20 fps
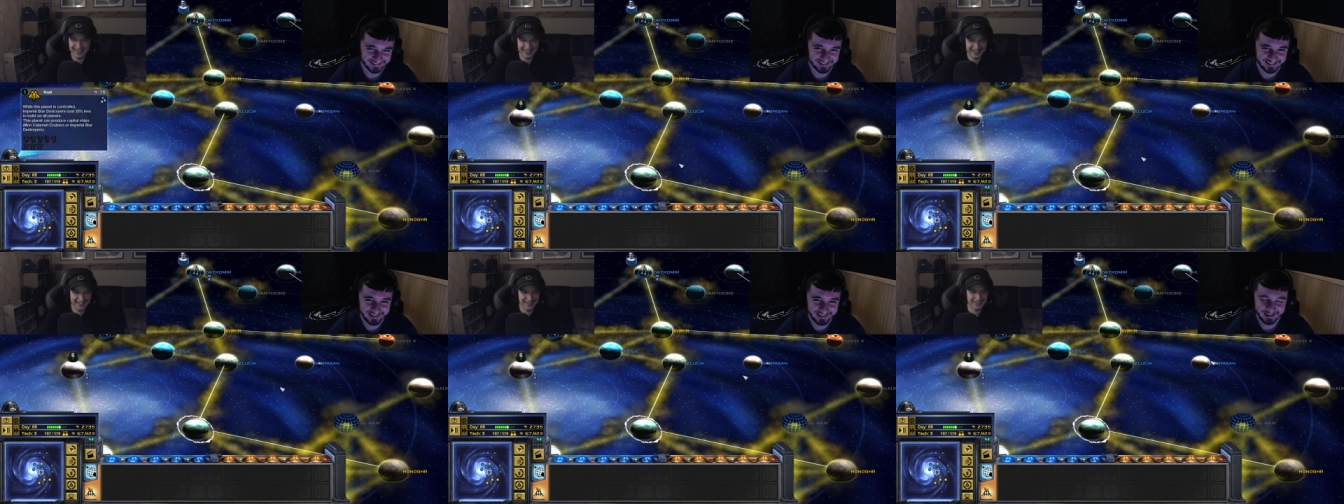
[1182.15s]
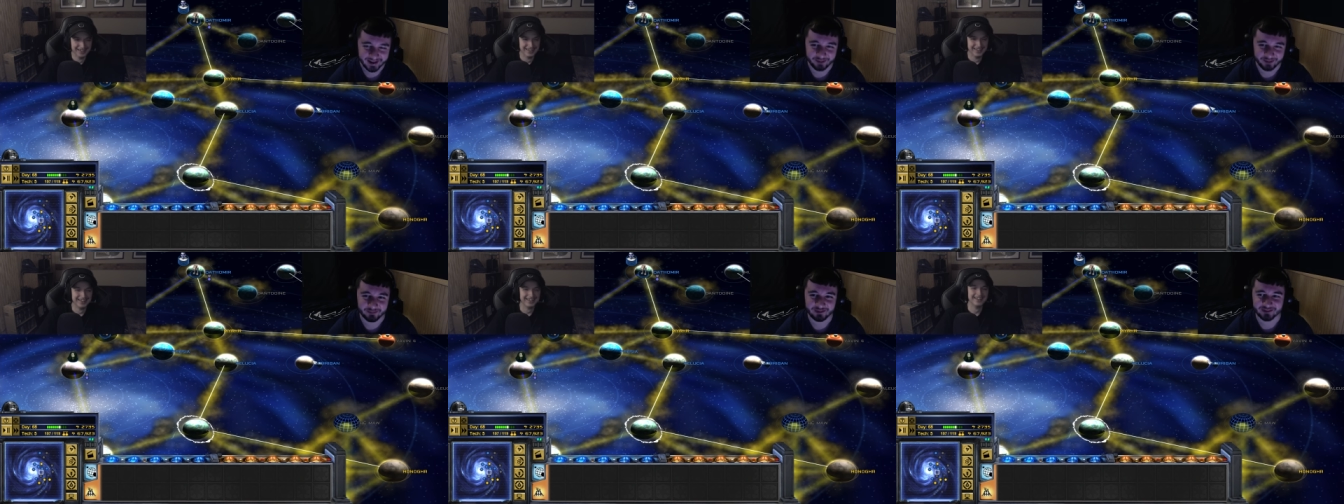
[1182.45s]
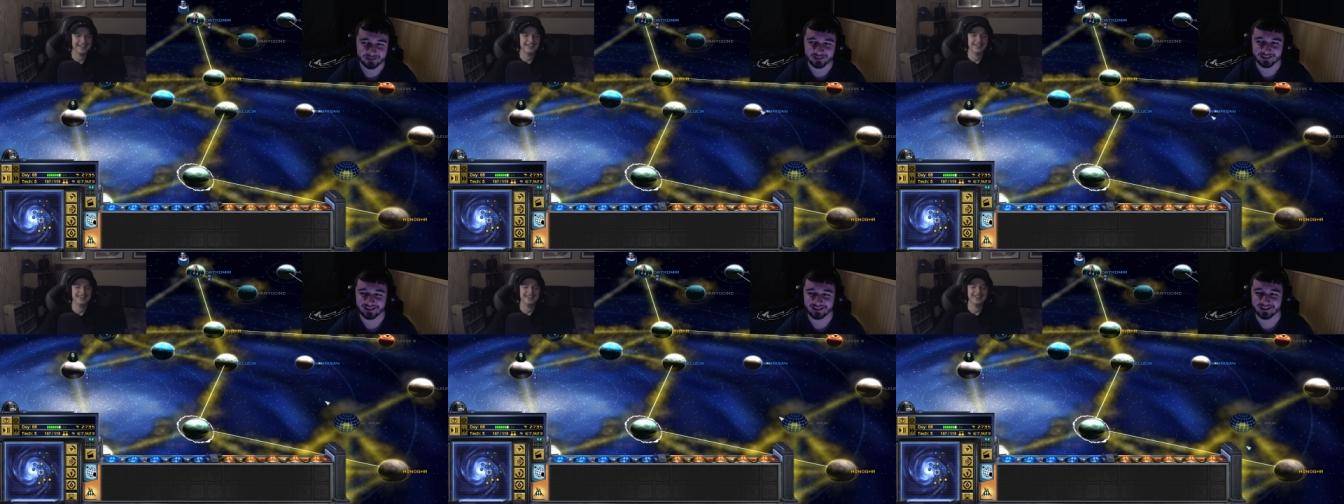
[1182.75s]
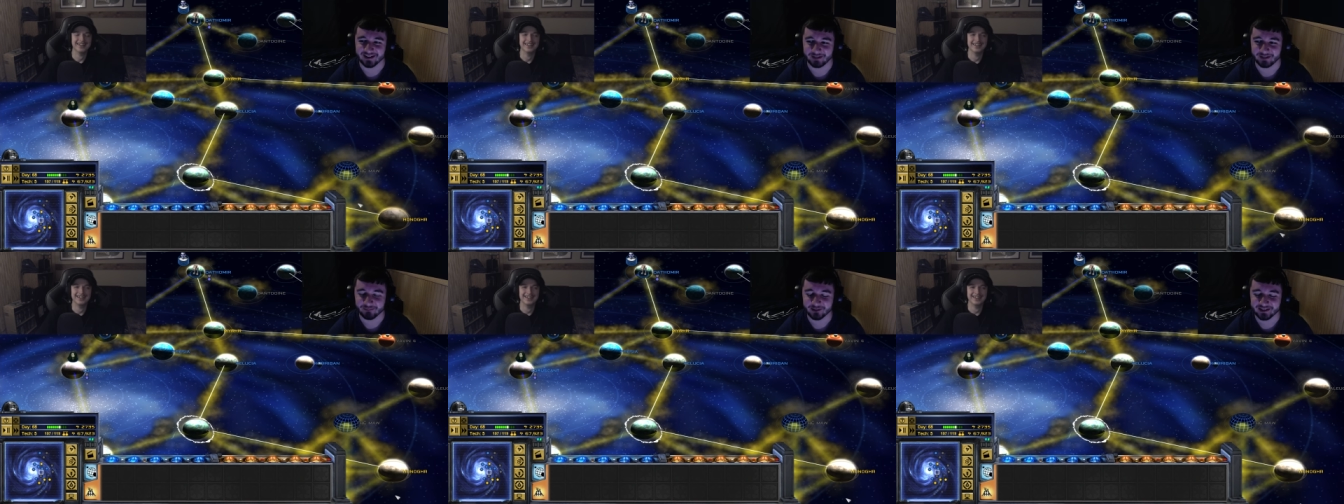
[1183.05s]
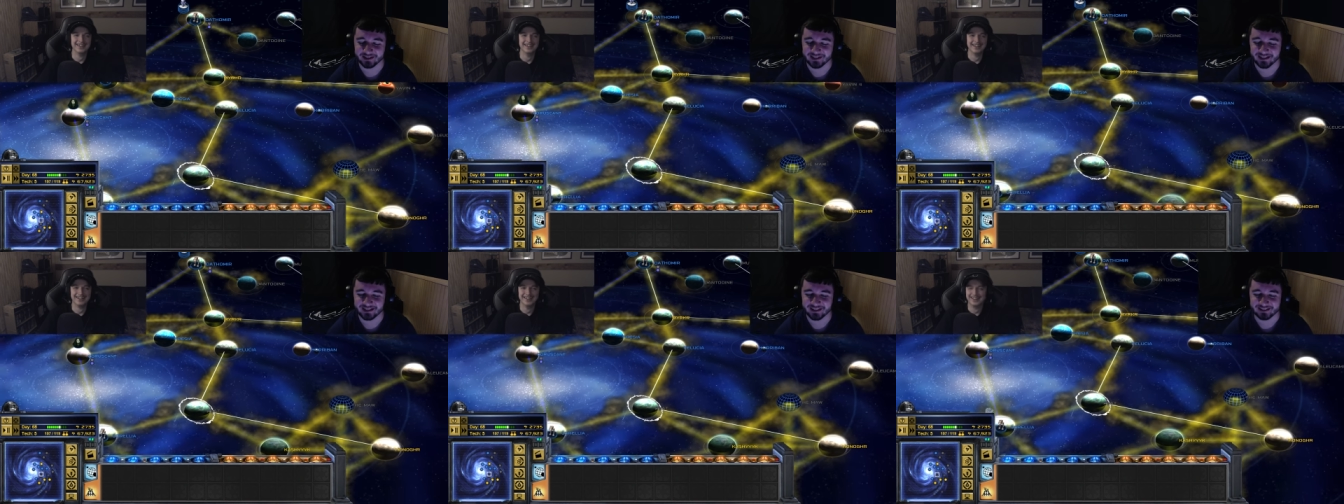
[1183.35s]
I mean, dude, look at I'm
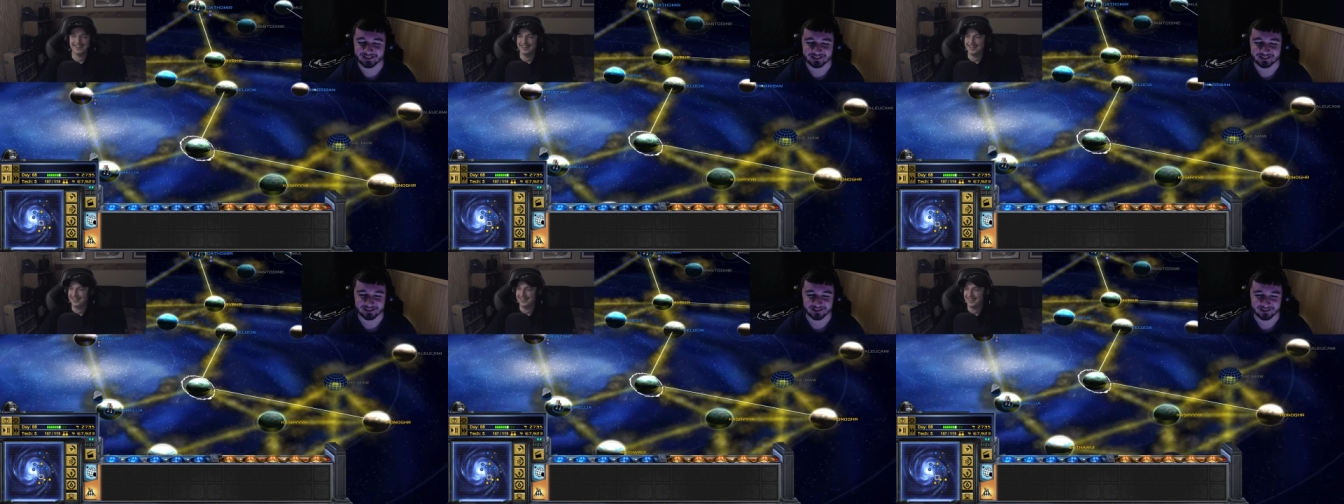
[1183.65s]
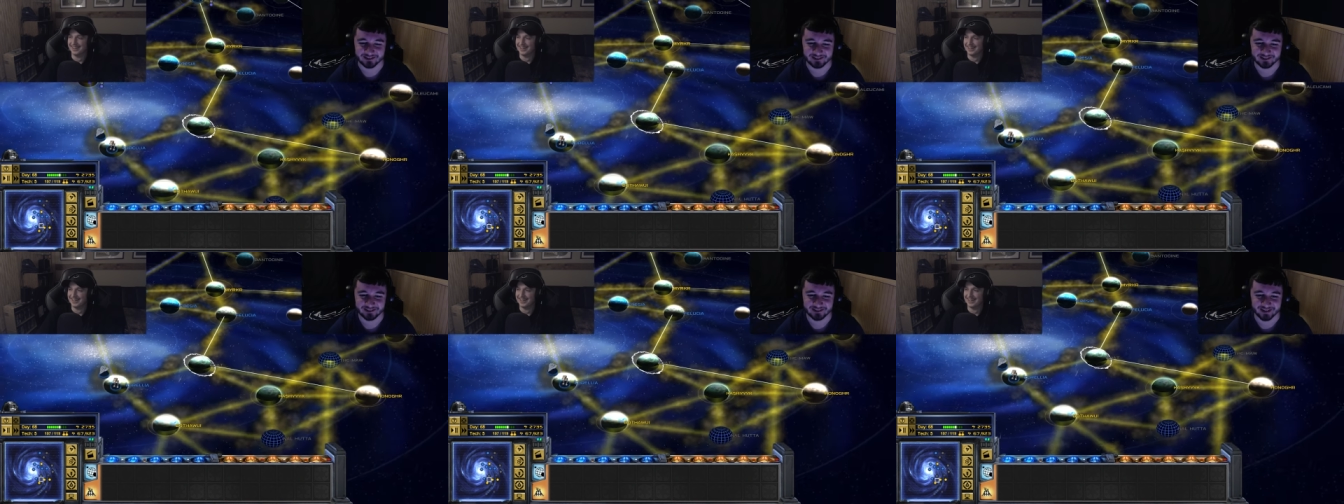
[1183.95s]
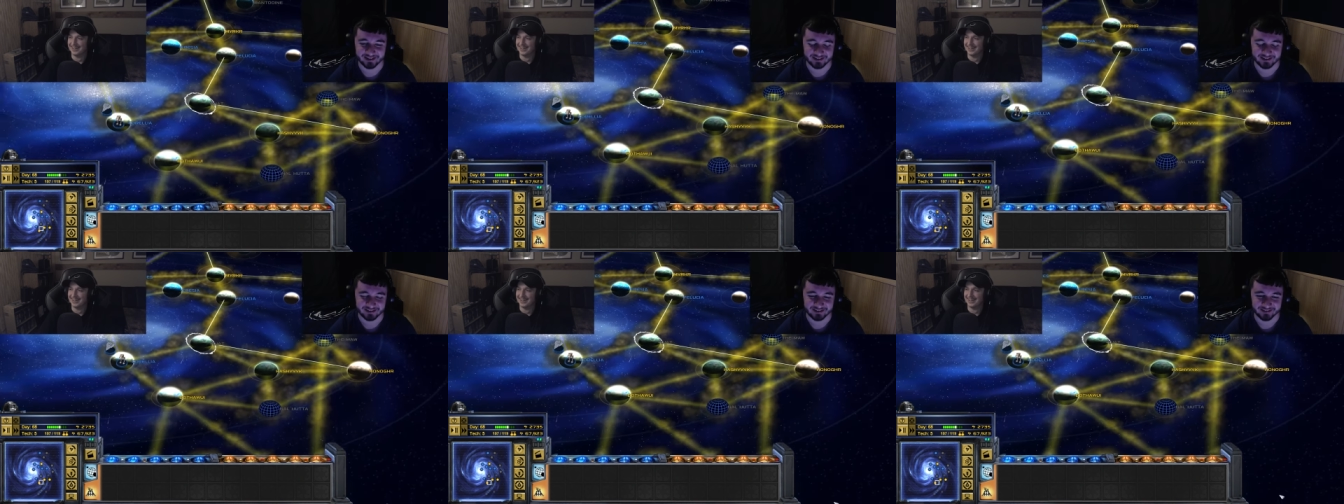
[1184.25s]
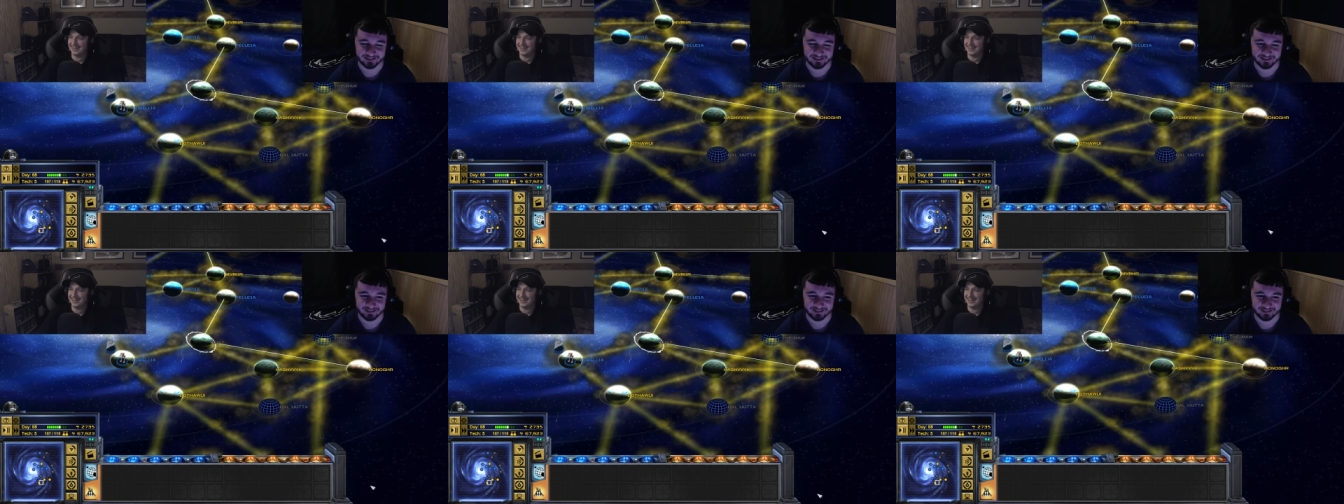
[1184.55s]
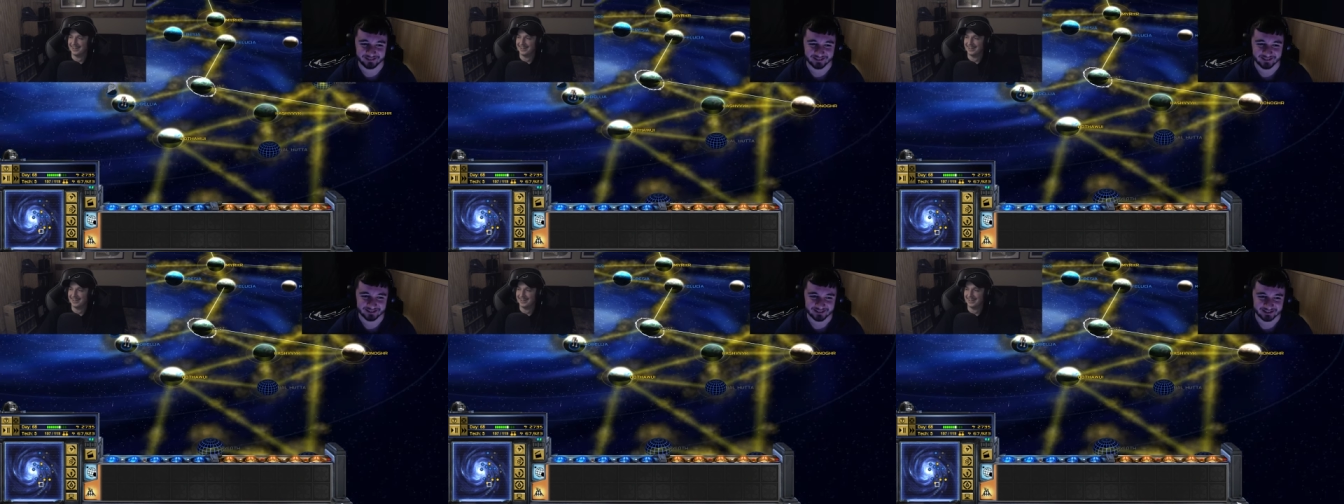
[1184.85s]
looking at the solar like the
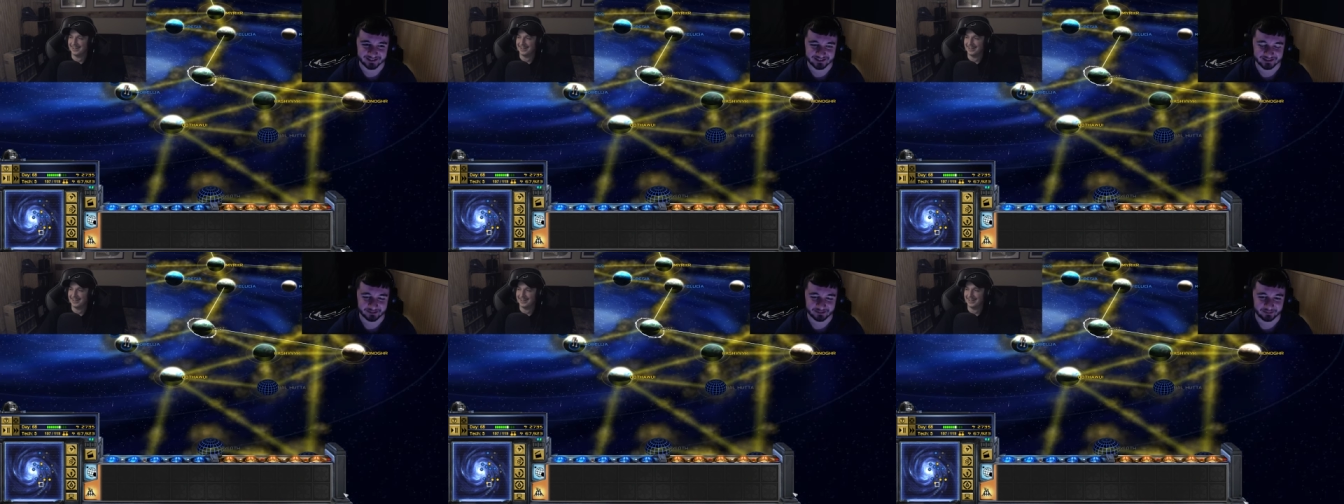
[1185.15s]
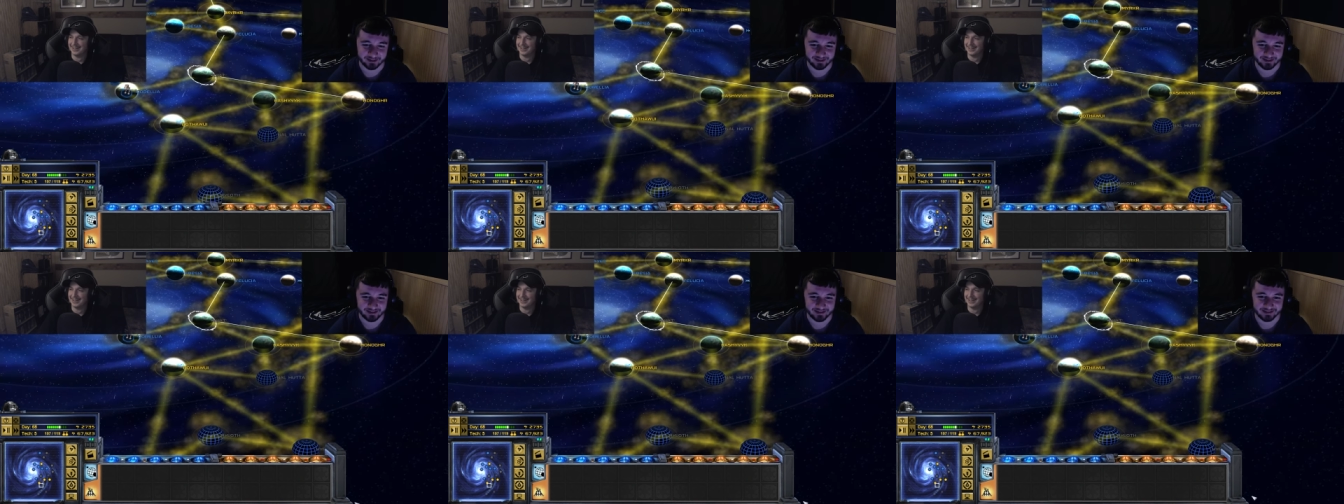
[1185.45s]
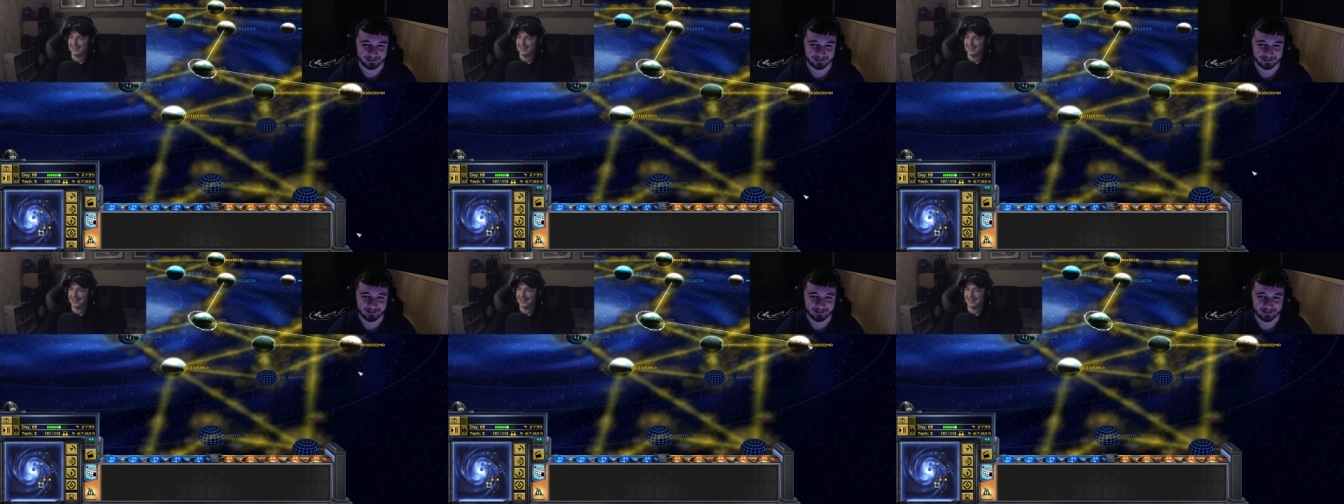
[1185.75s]
the system right now,